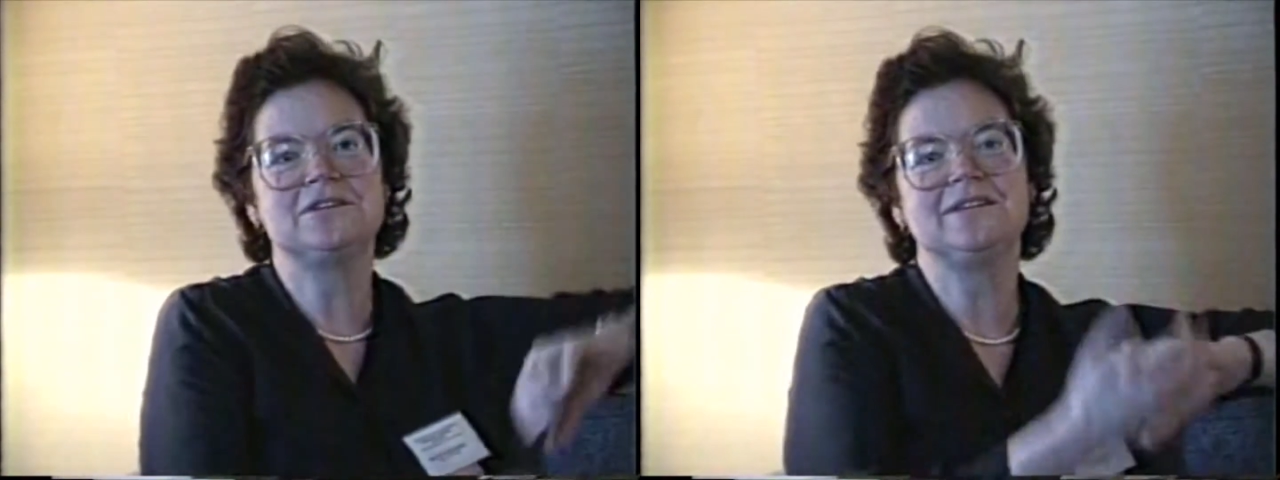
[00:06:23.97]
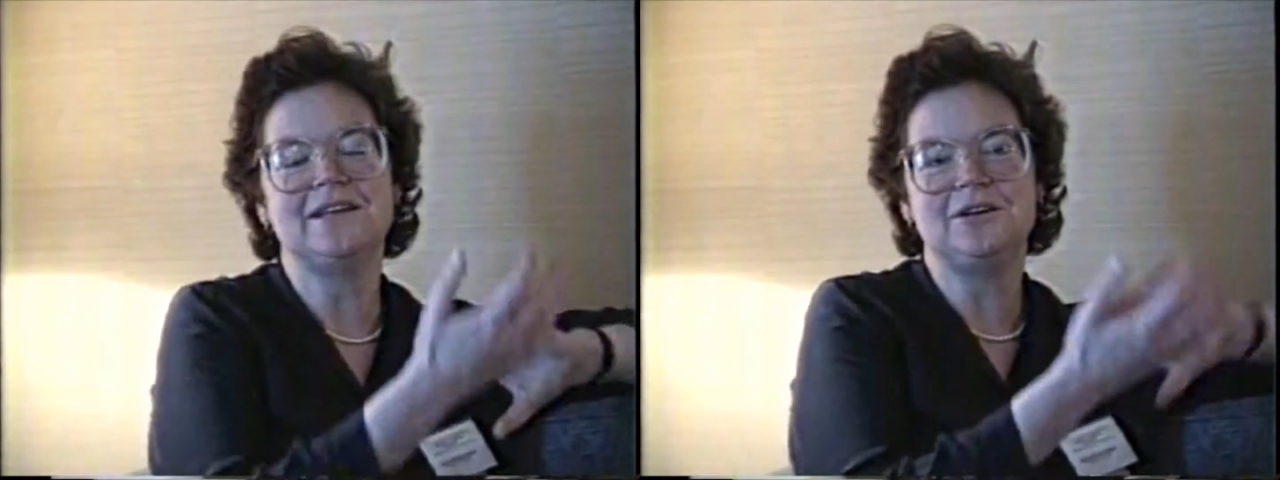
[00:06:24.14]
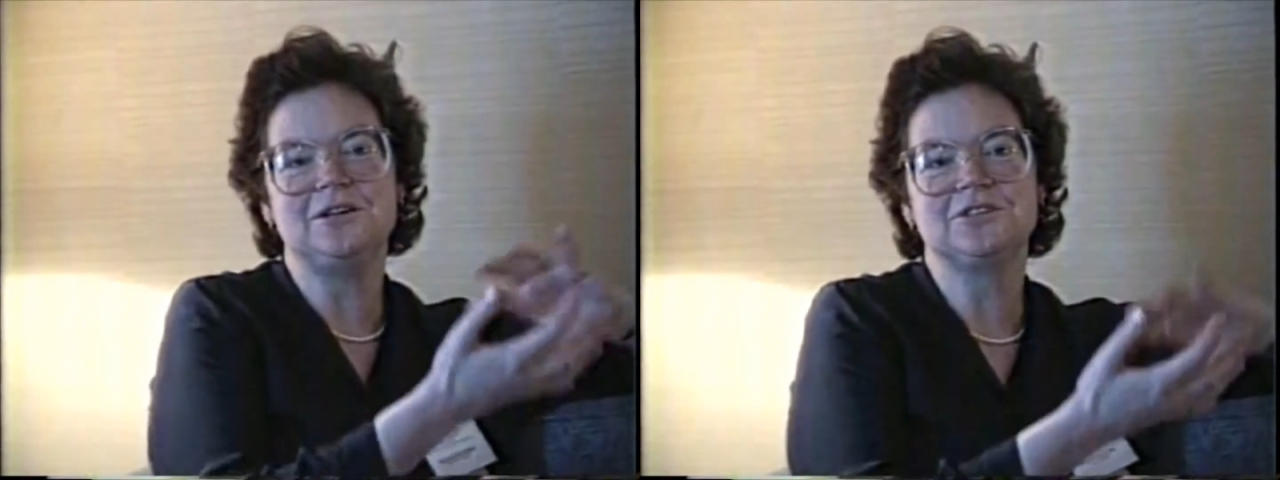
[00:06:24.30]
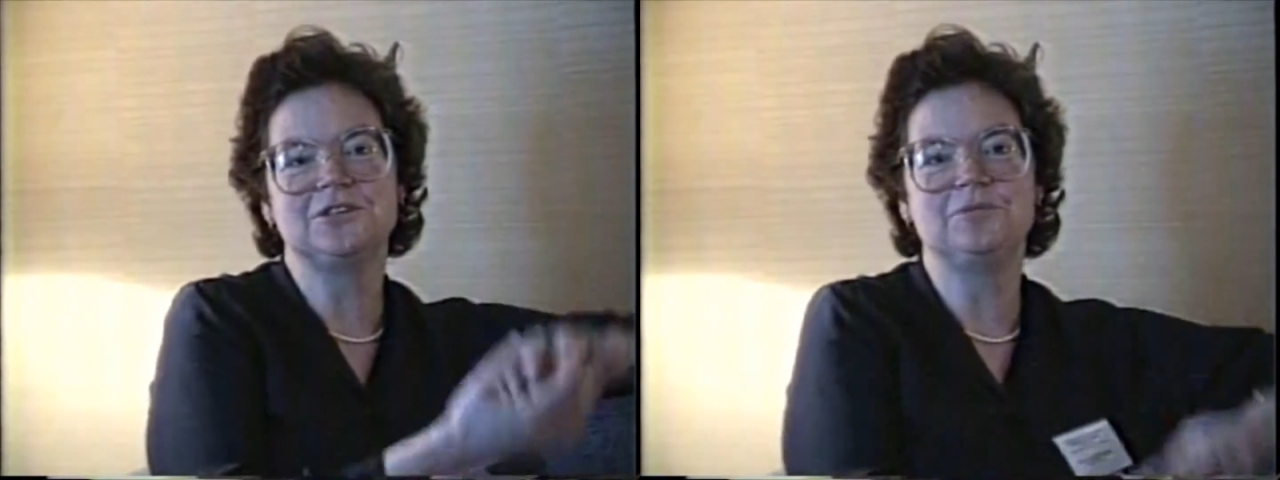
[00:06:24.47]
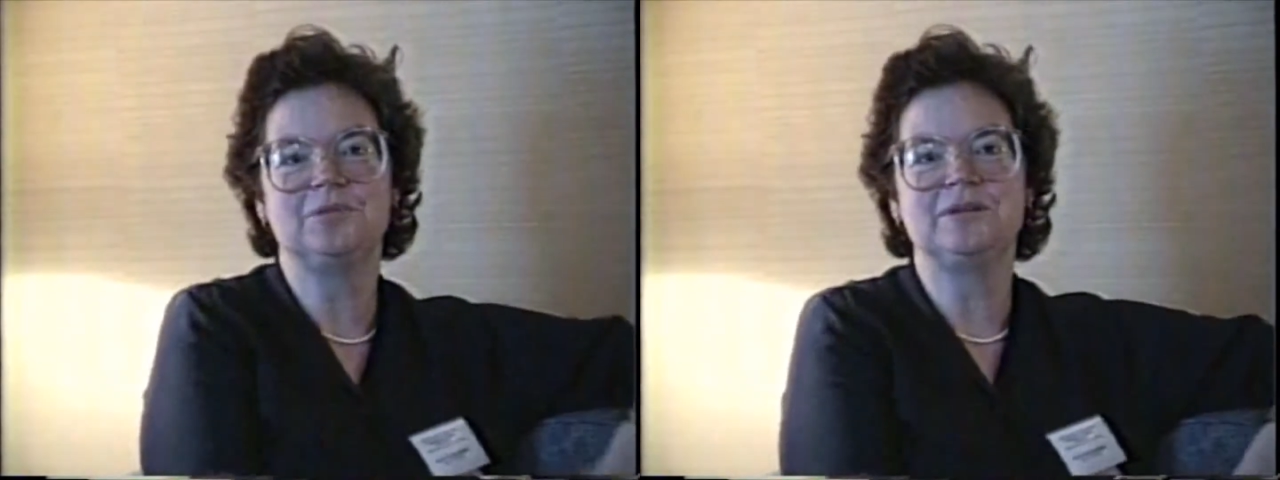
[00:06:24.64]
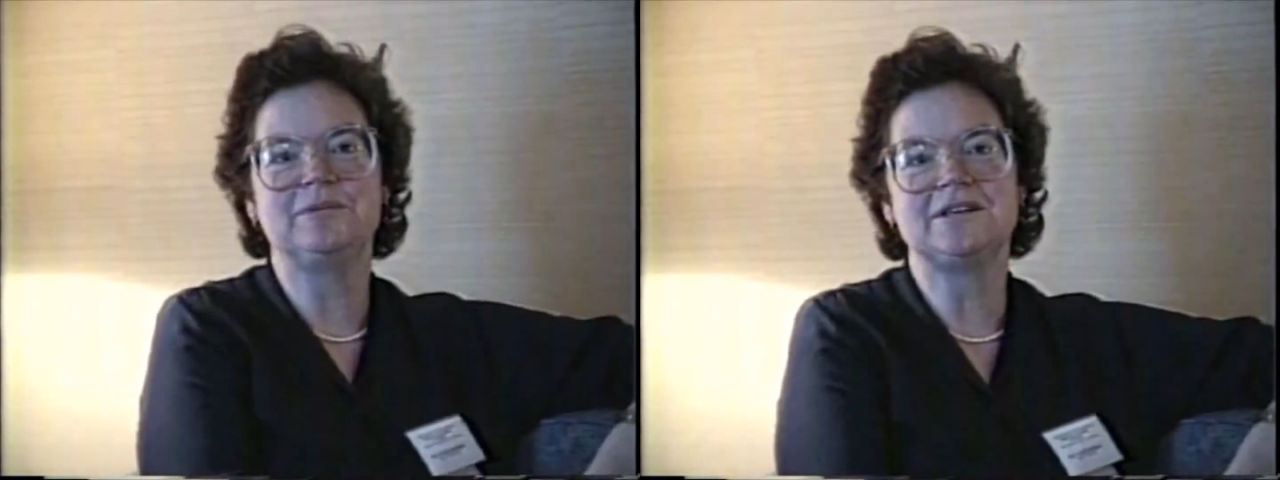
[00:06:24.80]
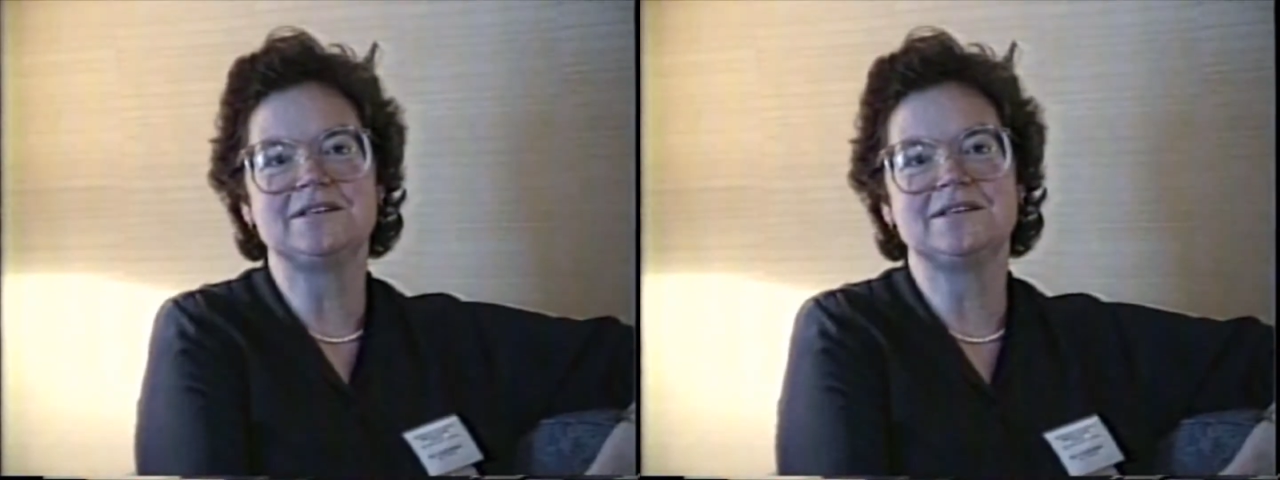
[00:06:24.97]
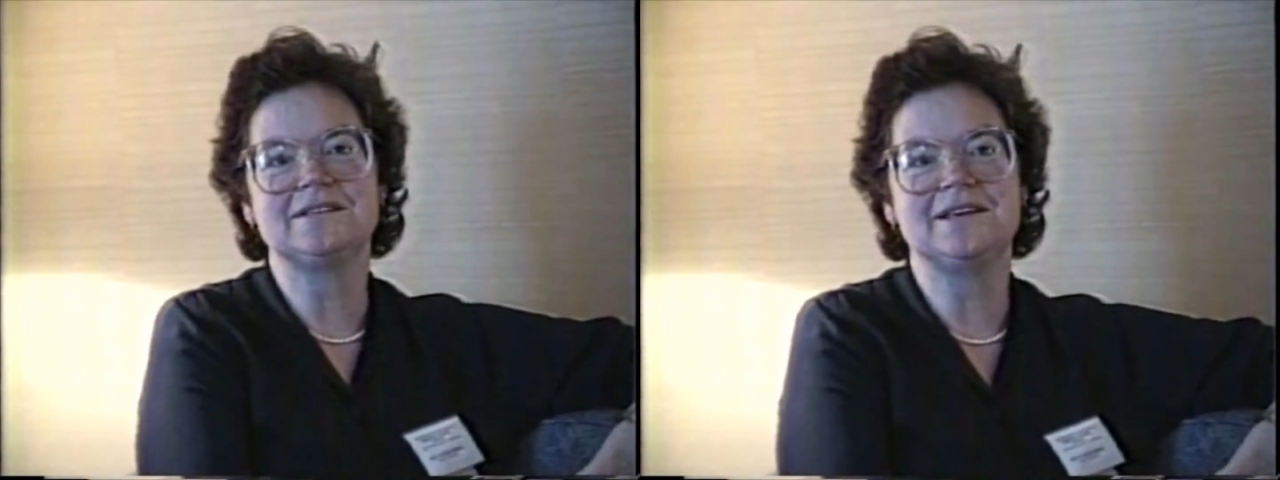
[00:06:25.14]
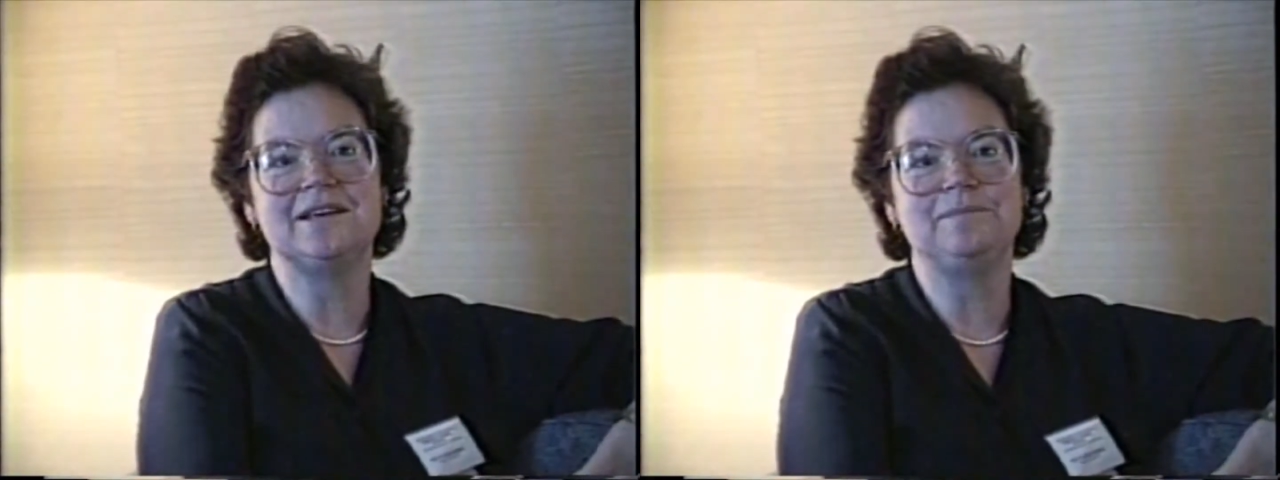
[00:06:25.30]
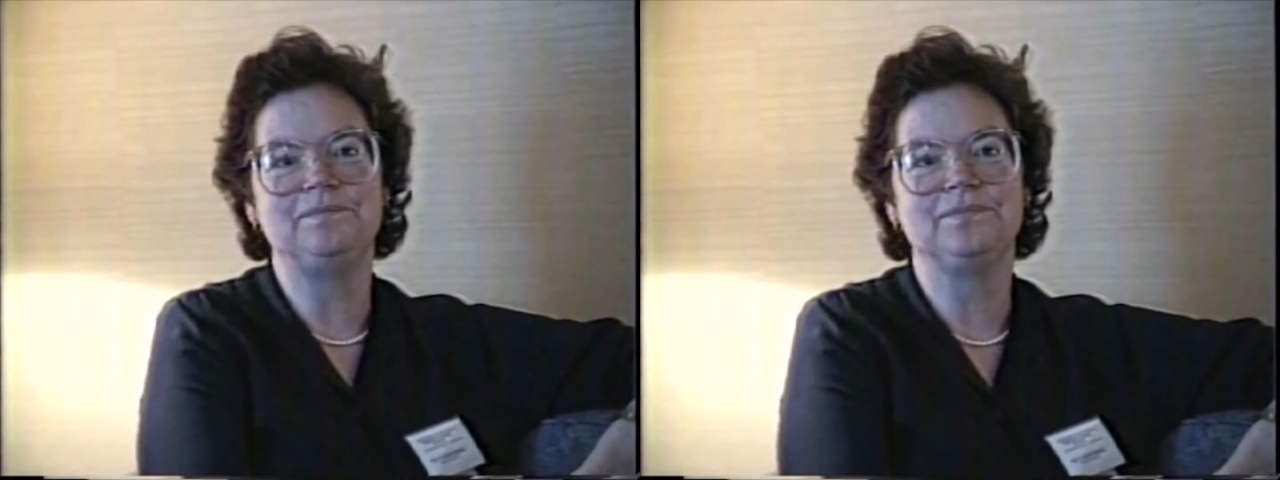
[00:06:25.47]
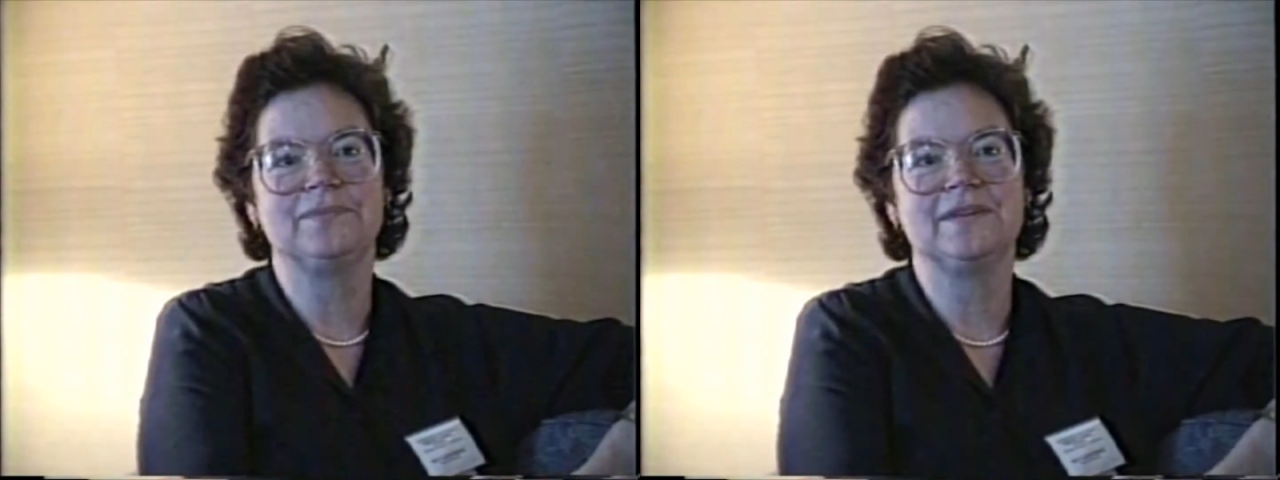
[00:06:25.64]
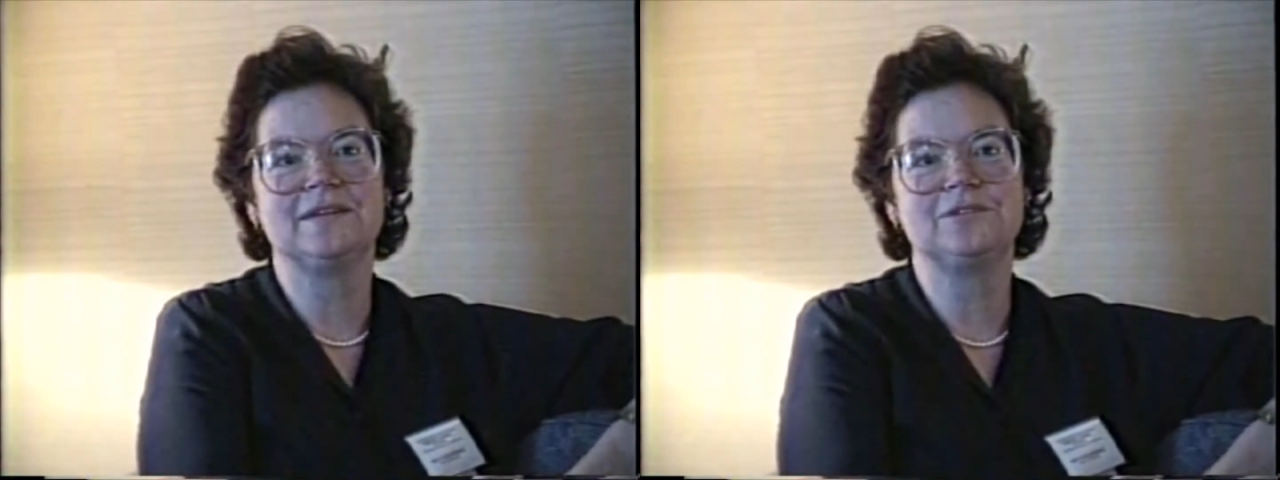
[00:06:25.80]
and they all show pretty much the same
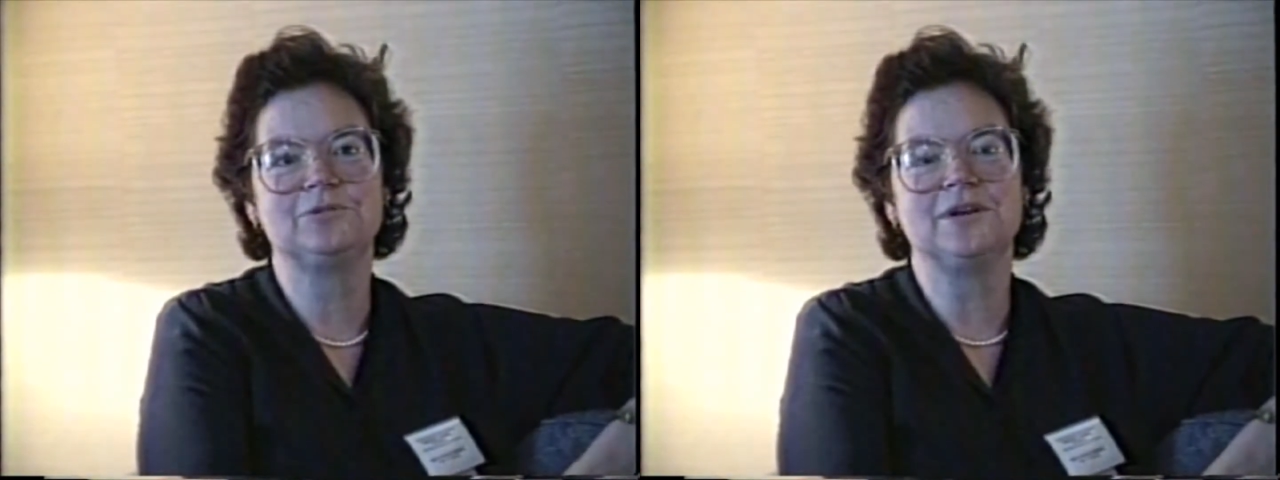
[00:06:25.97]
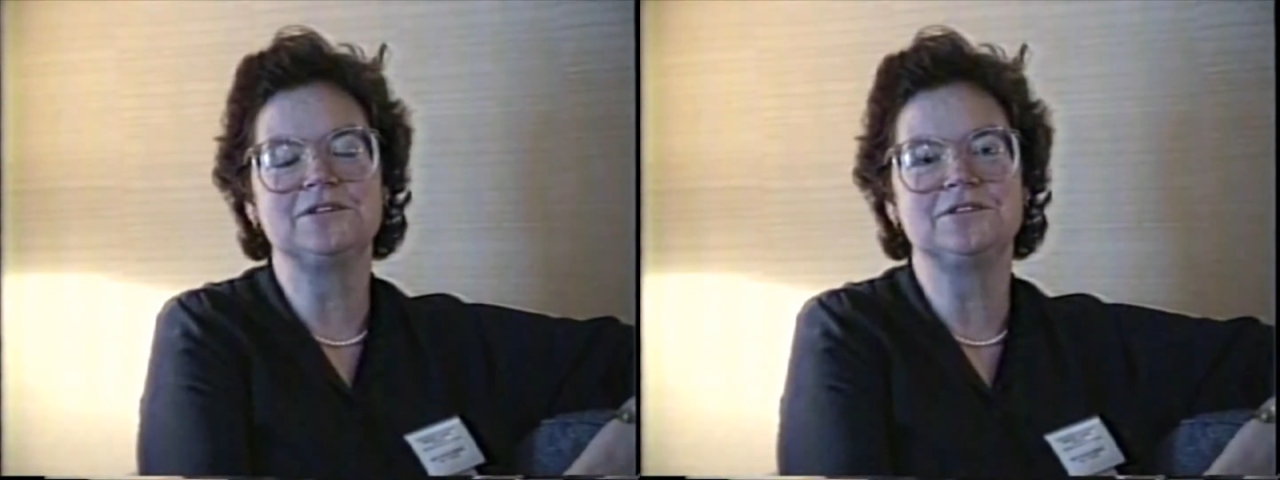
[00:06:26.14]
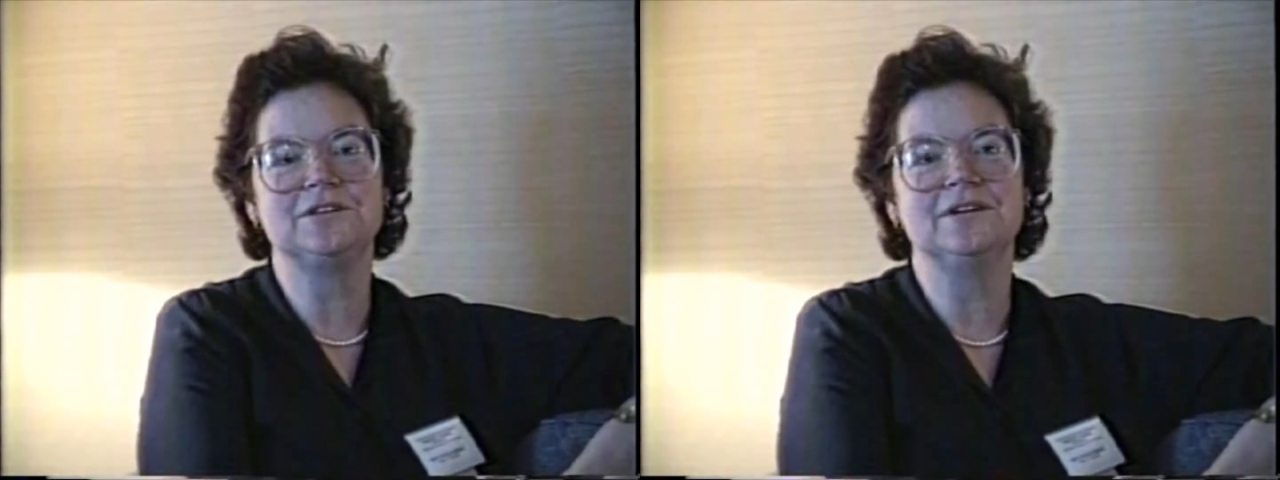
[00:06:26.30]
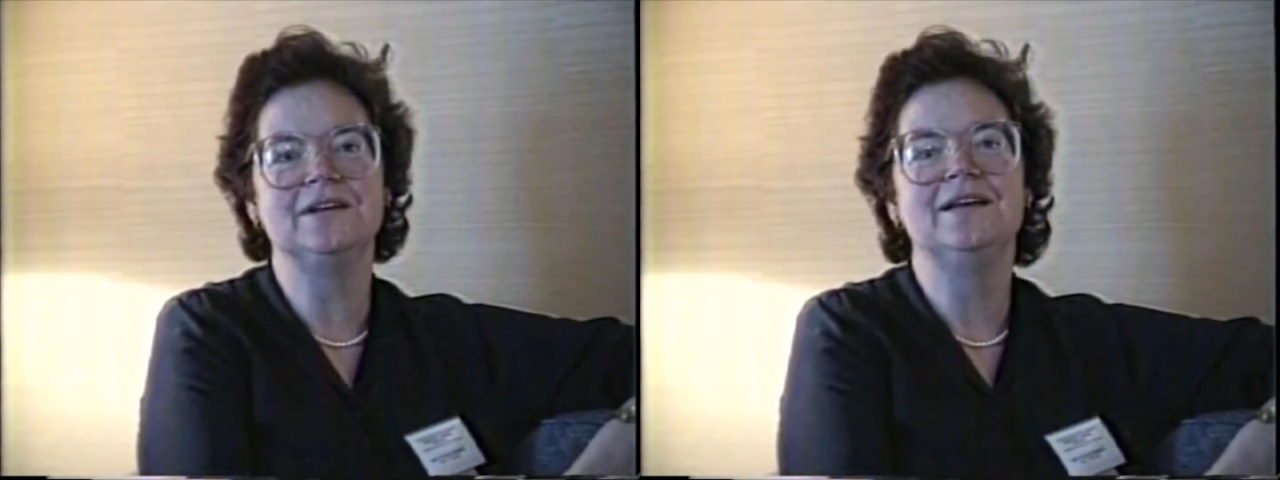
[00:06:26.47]
structure,